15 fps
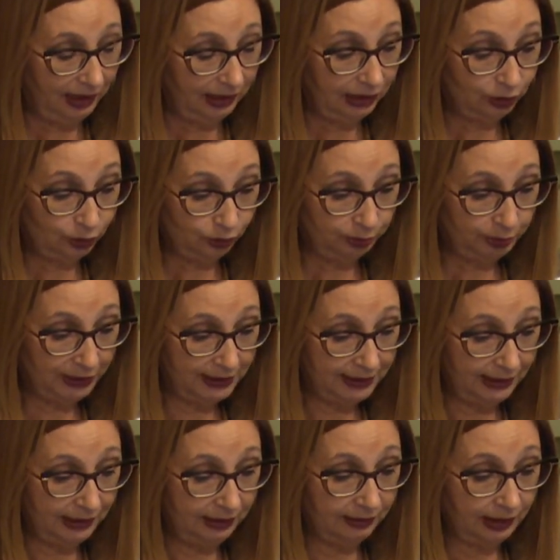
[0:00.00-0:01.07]
It could be
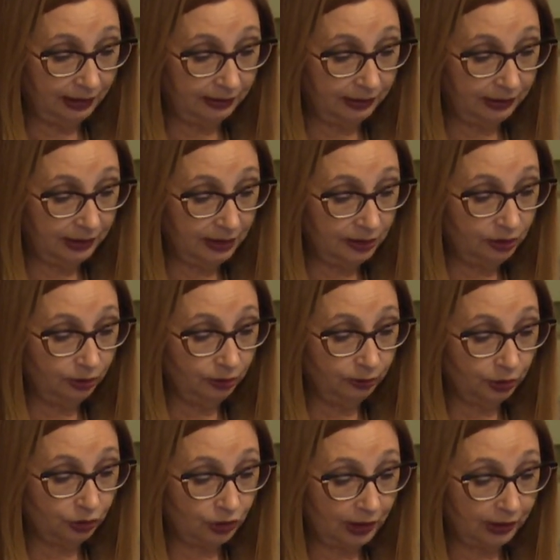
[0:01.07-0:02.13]
seen that the issues
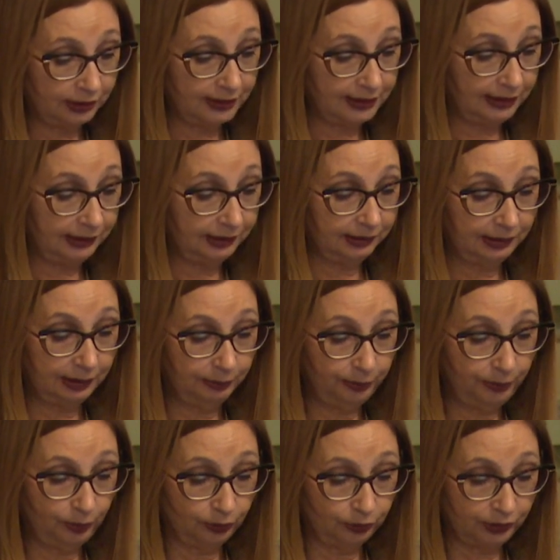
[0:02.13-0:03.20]
which are considered
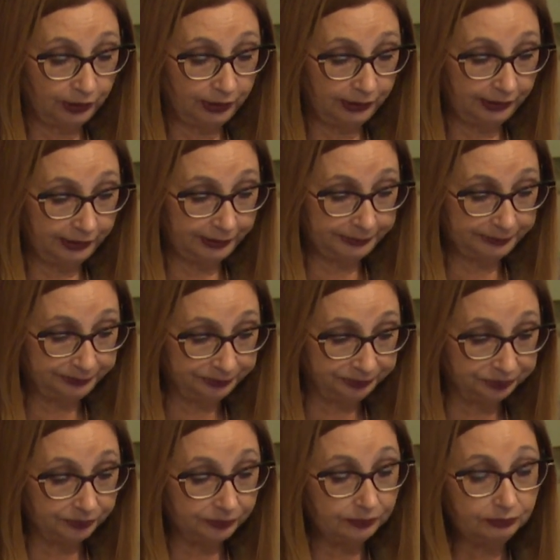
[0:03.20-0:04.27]
important,
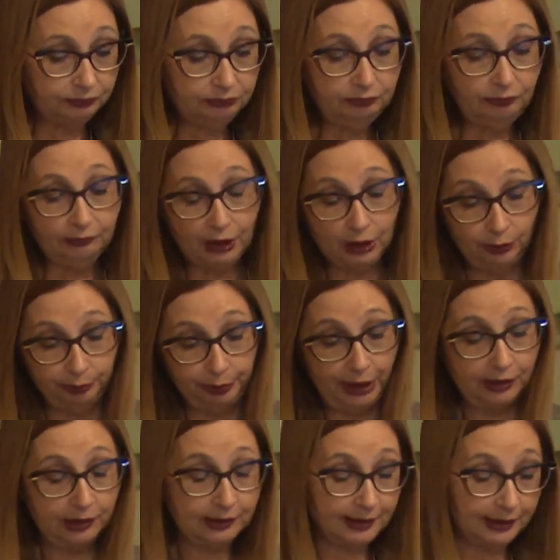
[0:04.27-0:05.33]

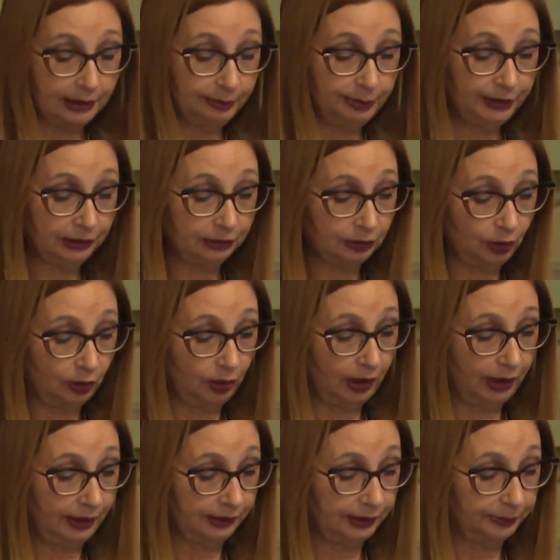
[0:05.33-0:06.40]
comparing Serbian law
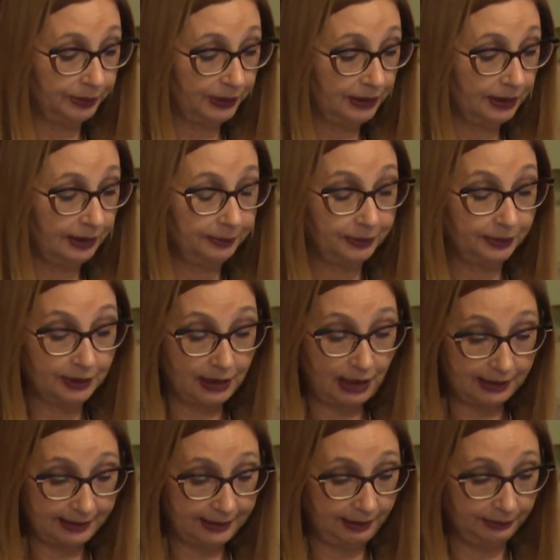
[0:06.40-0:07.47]
and the principles, are
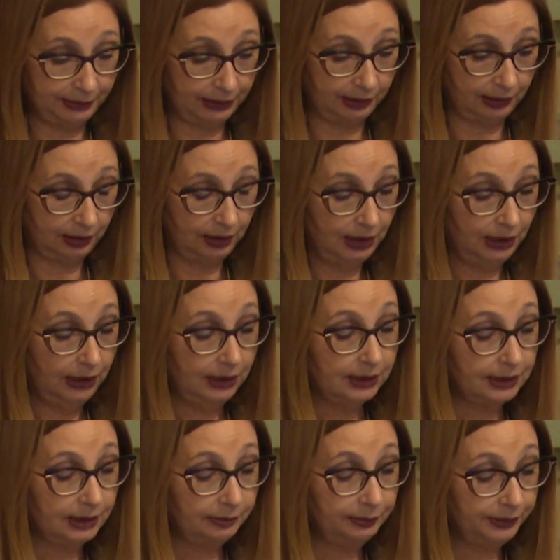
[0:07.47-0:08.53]
similar.
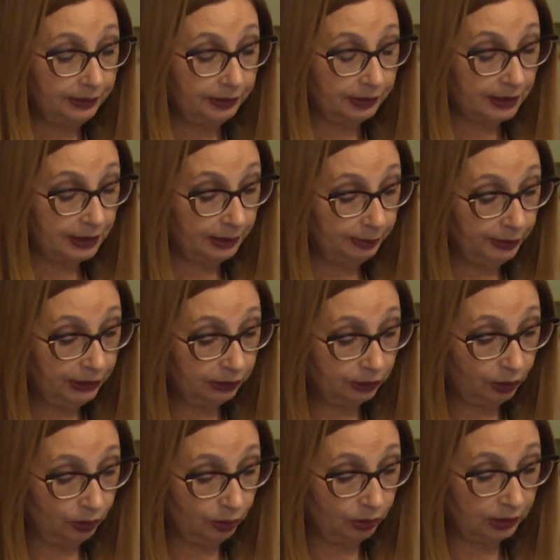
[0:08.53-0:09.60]
Serbian
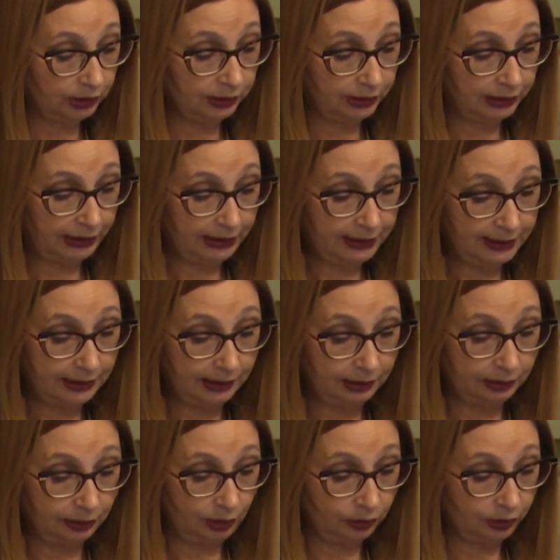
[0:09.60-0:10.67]
law contains a
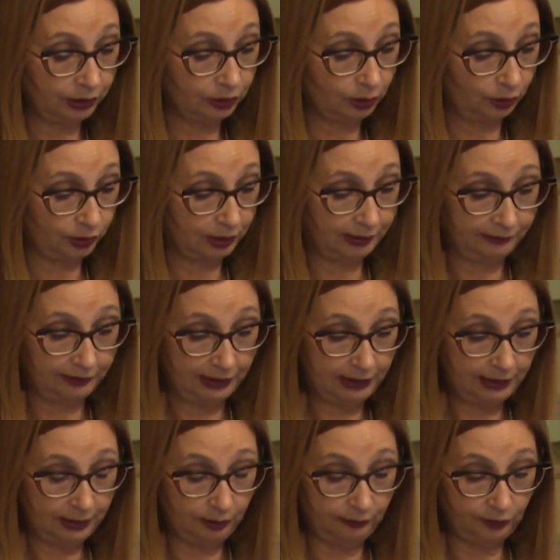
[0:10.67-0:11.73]
non-exhaustive
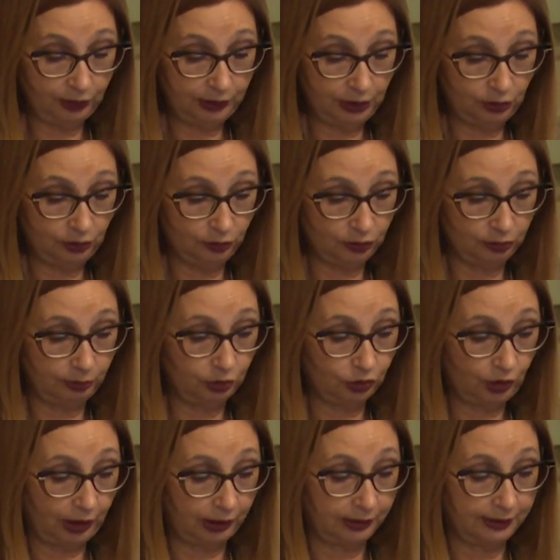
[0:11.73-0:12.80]
list of the issues which
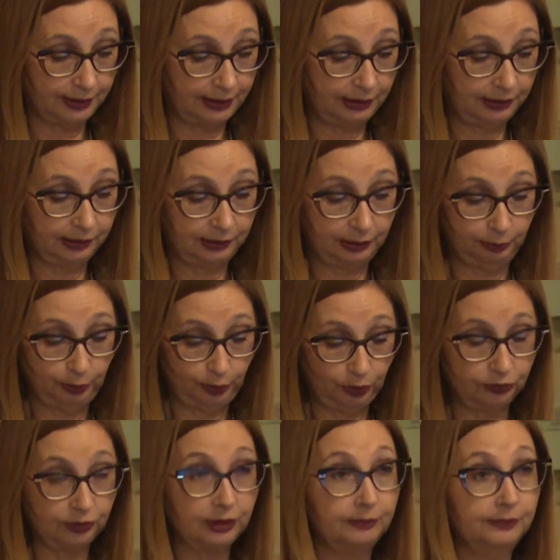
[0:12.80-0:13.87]
are considered
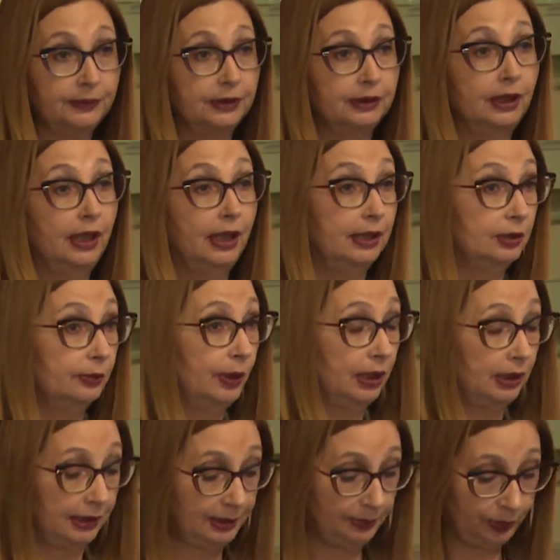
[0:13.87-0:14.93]
important, as
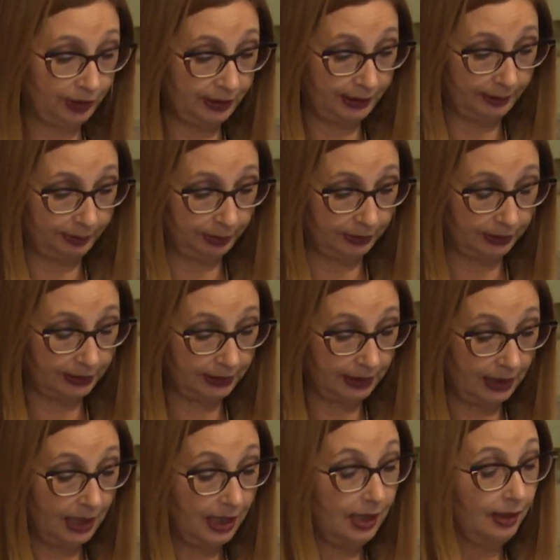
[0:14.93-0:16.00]
well as principles.
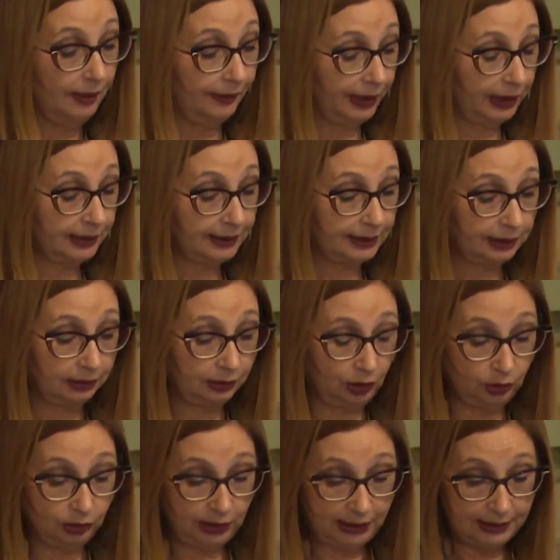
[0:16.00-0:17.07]
Thus, a
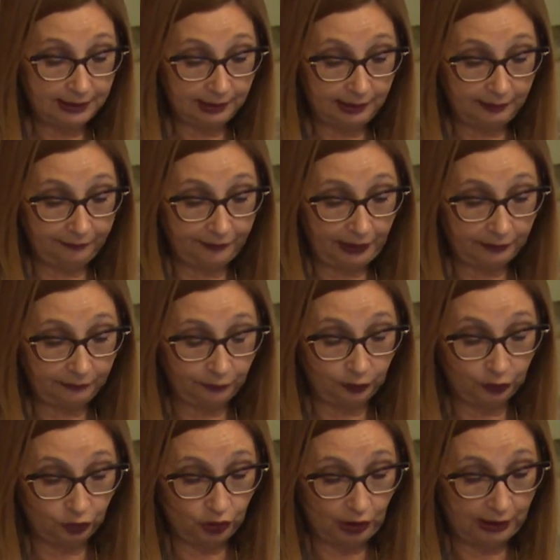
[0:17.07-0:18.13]
long-lasting effect for
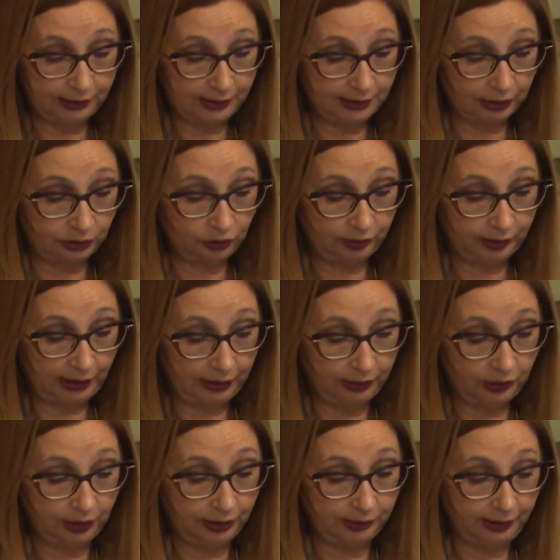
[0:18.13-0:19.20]
the child as a
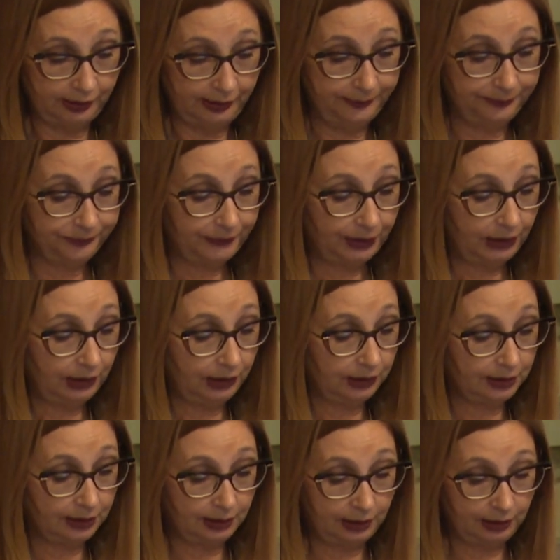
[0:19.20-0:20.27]
criterion
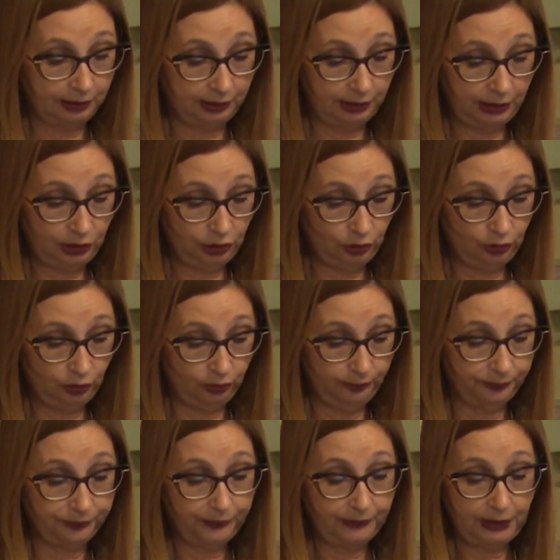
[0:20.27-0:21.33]
is the issue
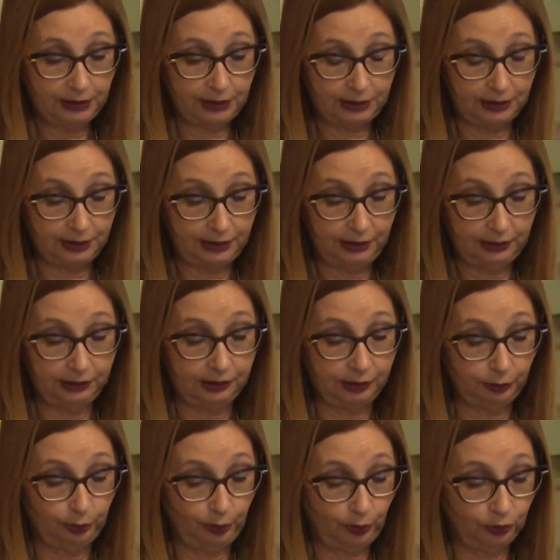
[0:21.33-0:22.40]
is considered
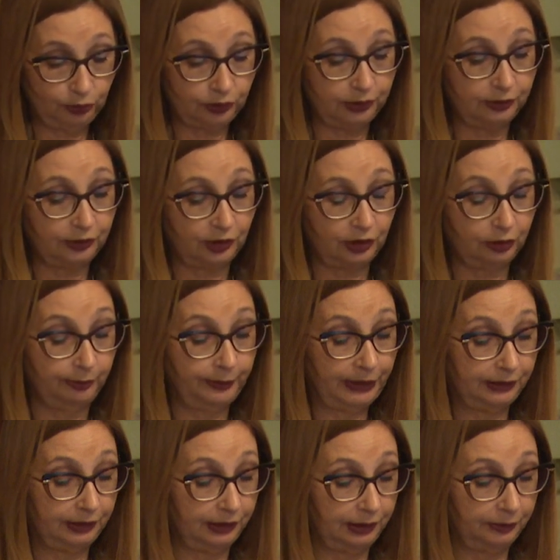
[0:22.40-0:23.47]
important,
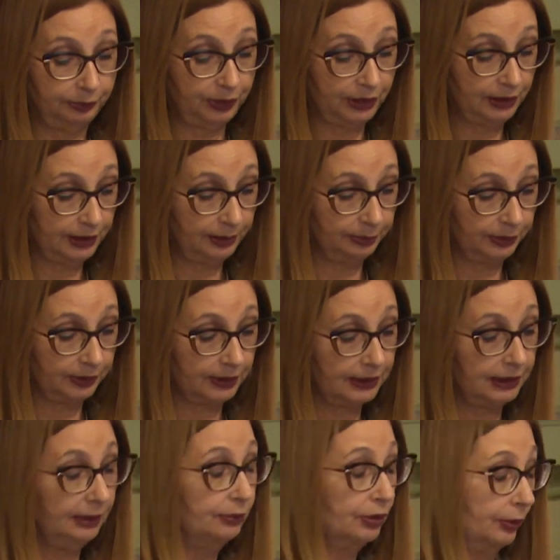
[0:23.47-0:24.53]
recommended in principle,
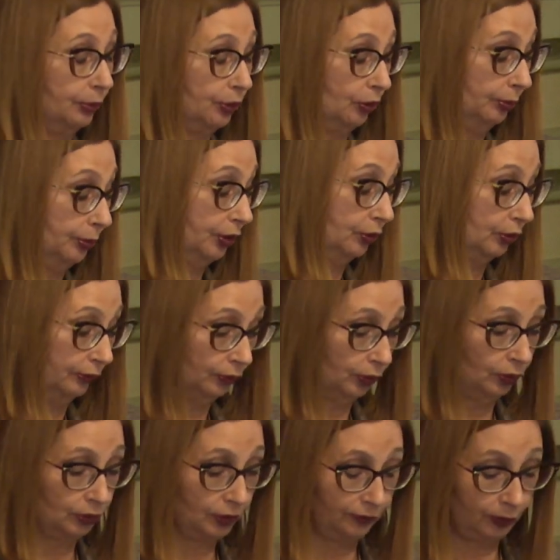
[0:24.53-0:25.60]
seems appropriate, of
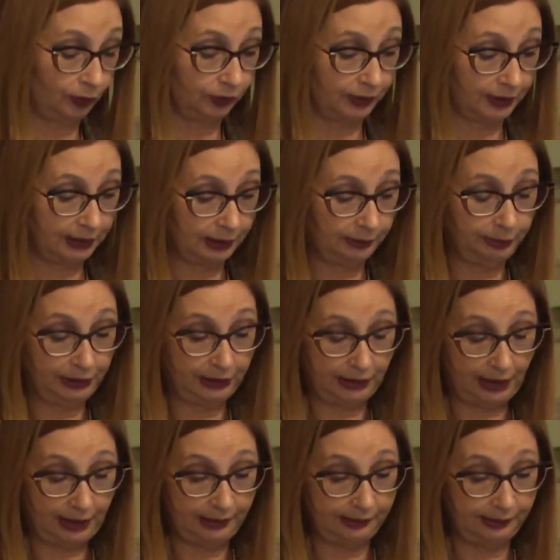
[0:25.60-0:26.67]
course, for the Serbian
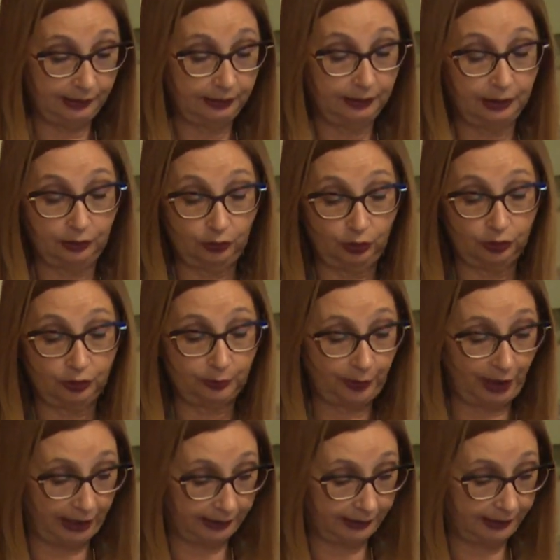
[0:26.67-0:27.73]
and the court
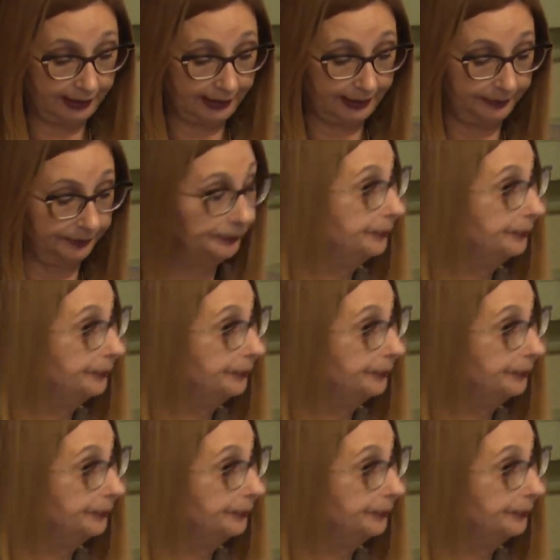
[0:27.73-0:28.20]
practice.